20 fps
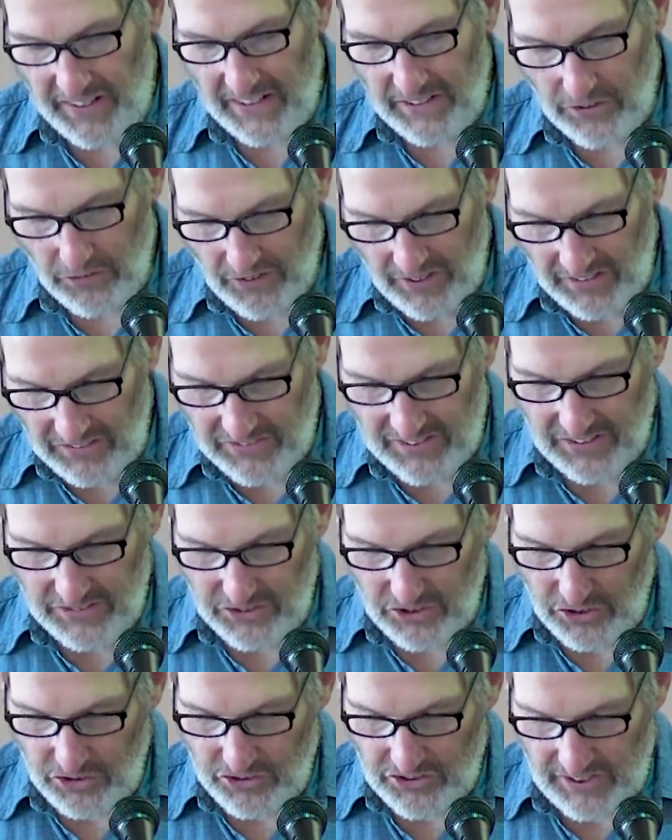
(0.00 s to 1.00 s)
to us, as
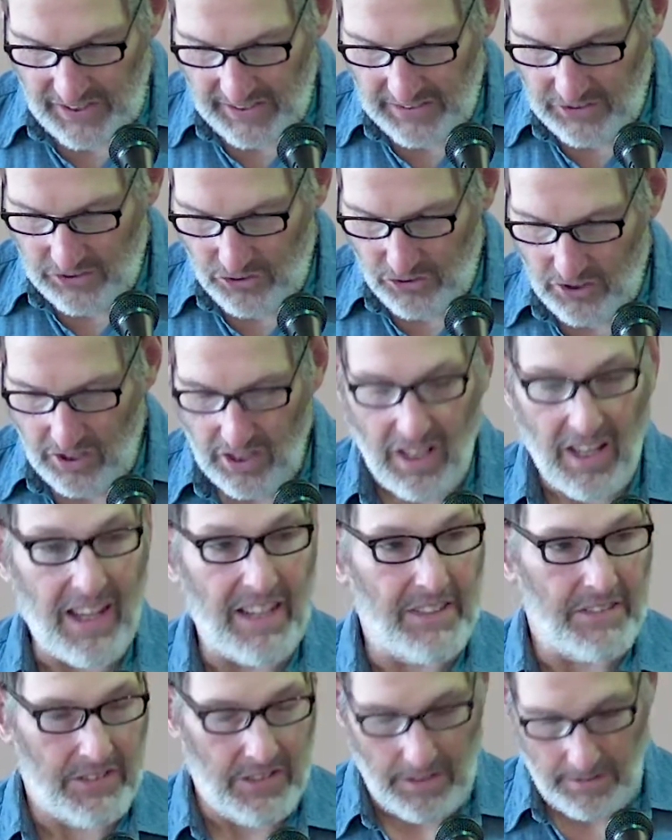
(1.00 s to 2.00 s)
you said to
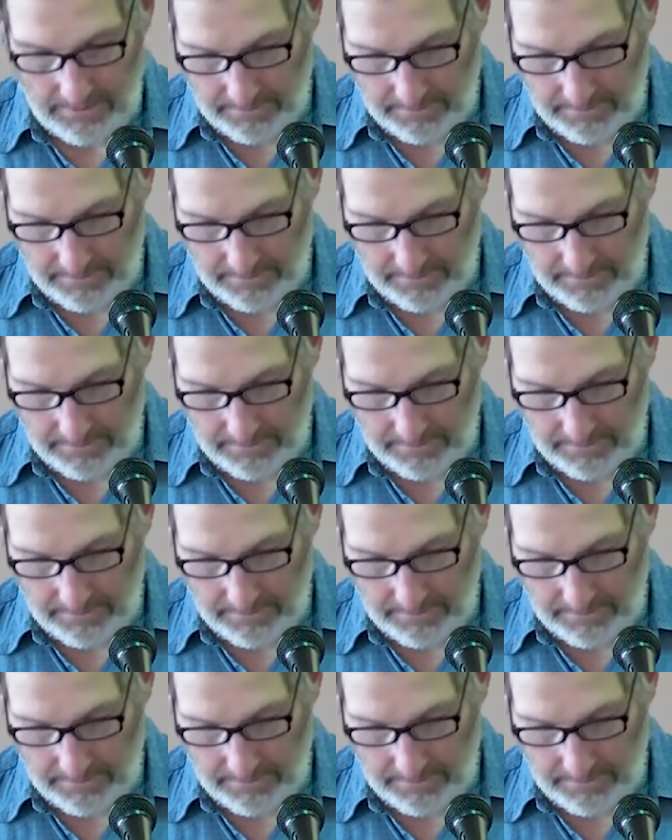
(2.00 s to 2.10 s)
Elijah,